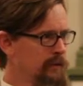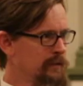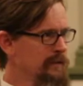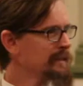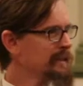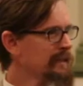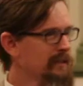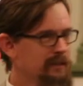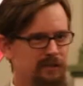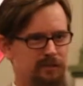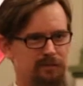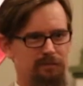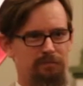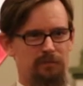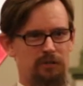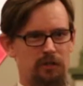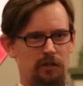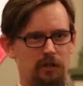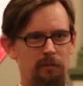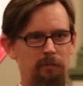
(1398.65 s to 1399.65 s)
It's like a
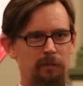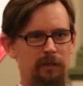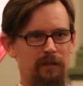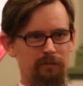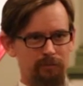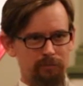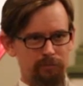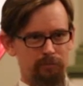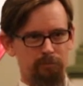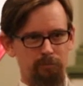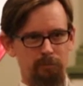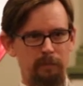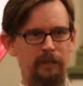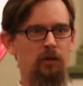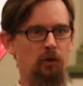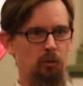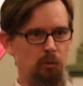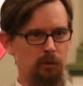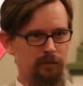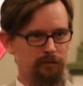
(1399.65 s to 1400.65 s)
term that
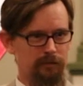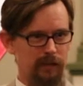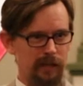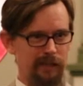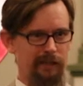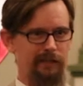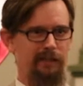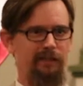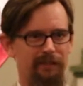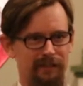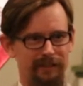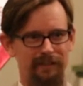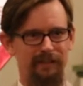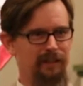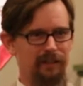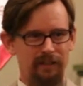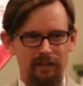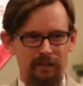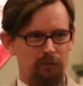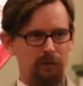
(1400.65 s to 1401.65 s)
Meno would have liked.
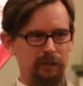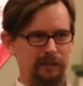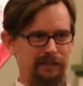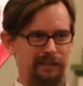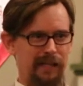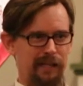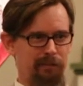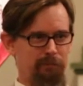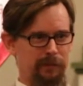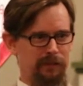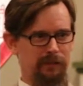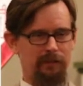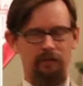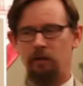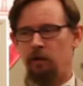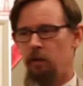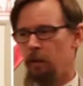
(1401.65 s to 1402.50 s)
What does that mean?